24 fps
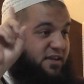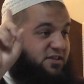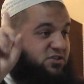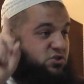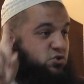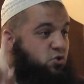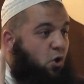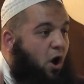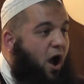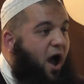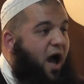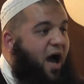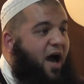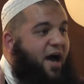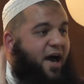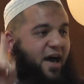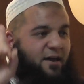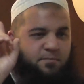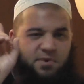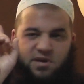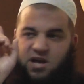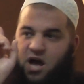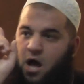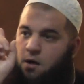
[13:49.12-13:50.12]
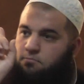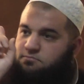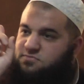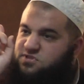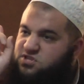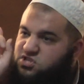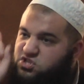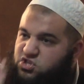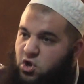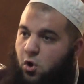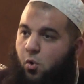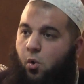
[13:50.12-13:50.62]
His dua had become
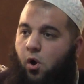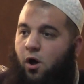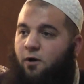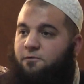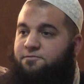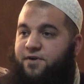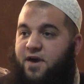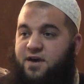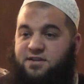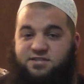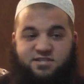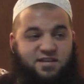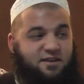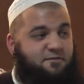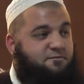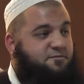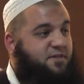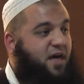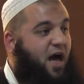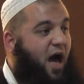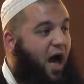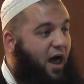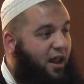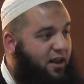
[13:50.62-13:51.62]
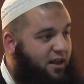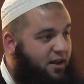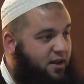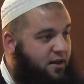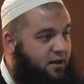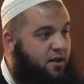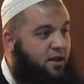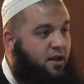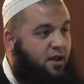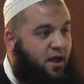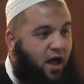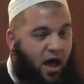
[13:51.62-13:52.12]
so effective that
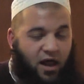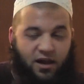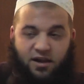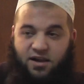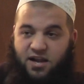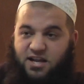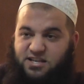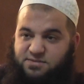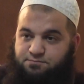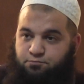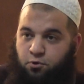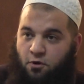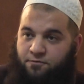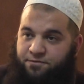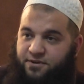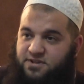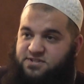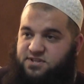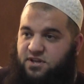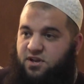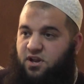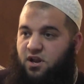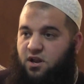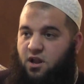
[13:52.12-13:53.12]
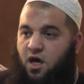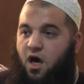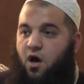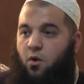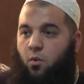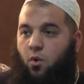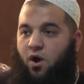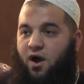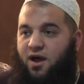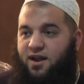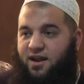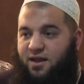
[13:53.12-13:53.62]
Allah's Prophet
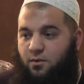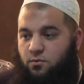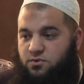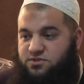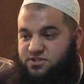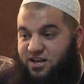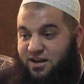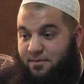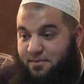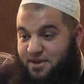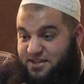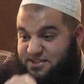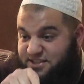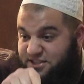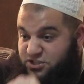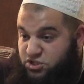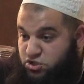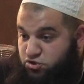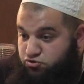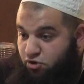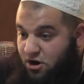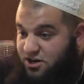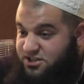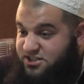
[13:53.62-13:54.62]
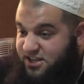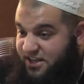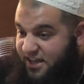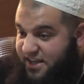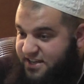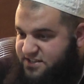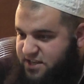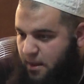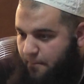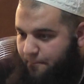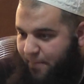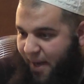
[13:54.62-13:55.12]
sallallahu alaihi wasallam is instructing
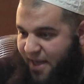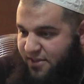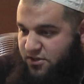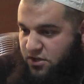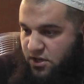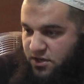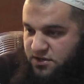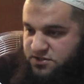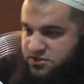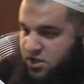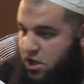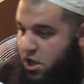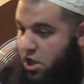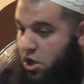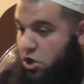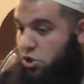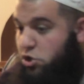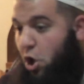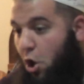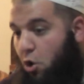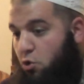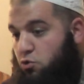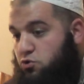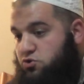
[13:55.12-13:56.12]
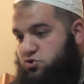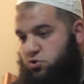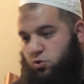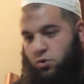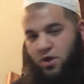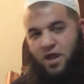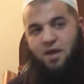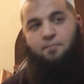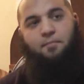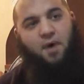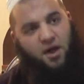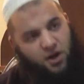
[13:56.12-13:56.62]
his companions, go
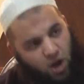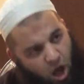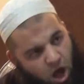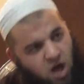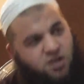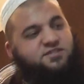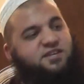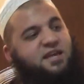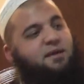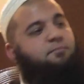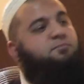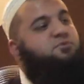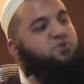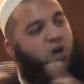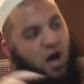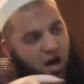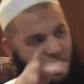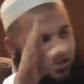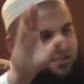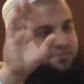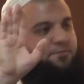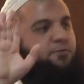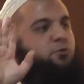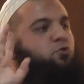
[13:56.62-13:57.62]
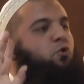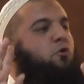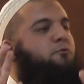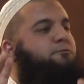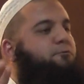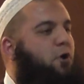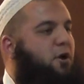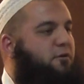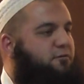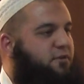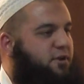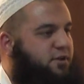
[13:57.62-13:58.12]
to him and ask him to ask for your
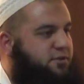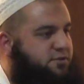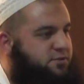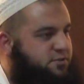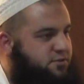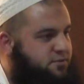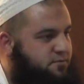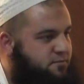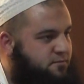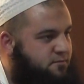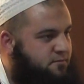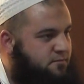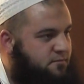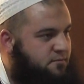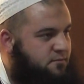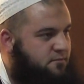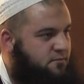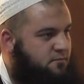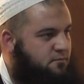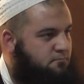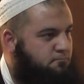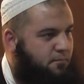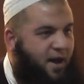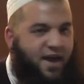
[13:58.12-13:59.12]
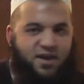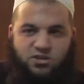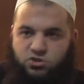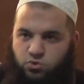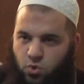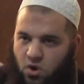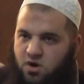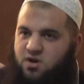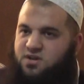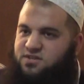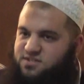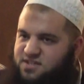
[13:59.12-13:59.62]
forgiveness. By
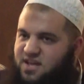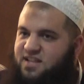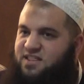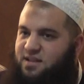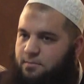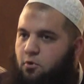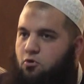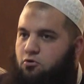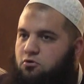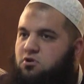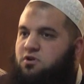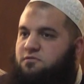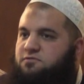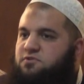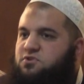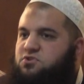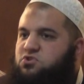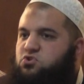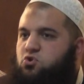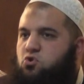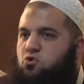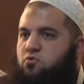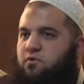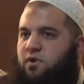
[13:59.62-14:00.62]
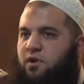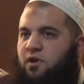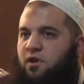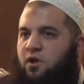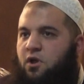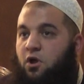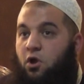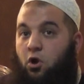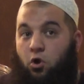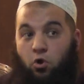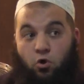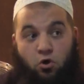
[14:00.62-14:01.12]
do you understand the moral of the story?
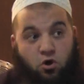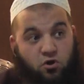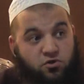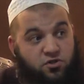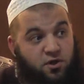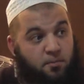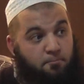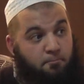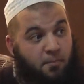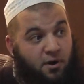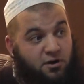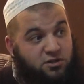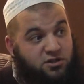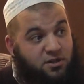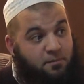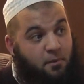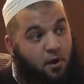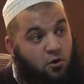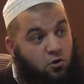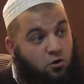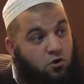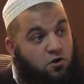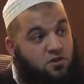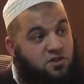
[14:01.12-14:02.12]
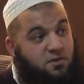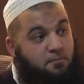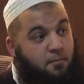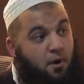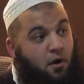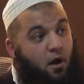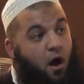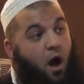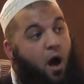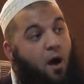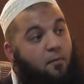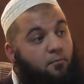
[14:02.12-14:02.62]
Look at the martaba, look at the
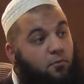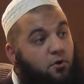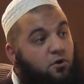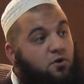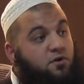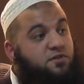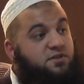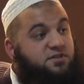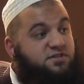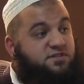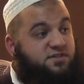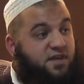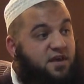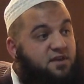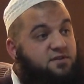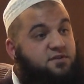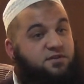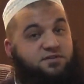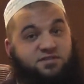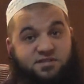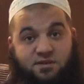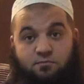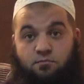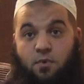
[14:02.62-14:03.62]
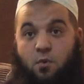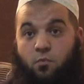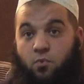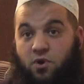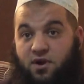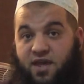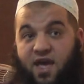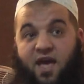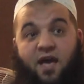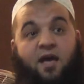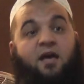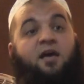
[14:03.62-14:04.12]
maqam, look at the status someone
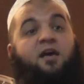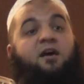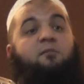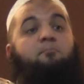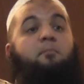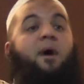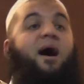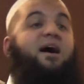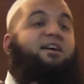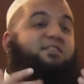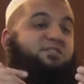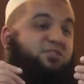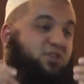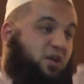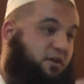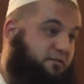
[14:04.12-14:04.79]
will get by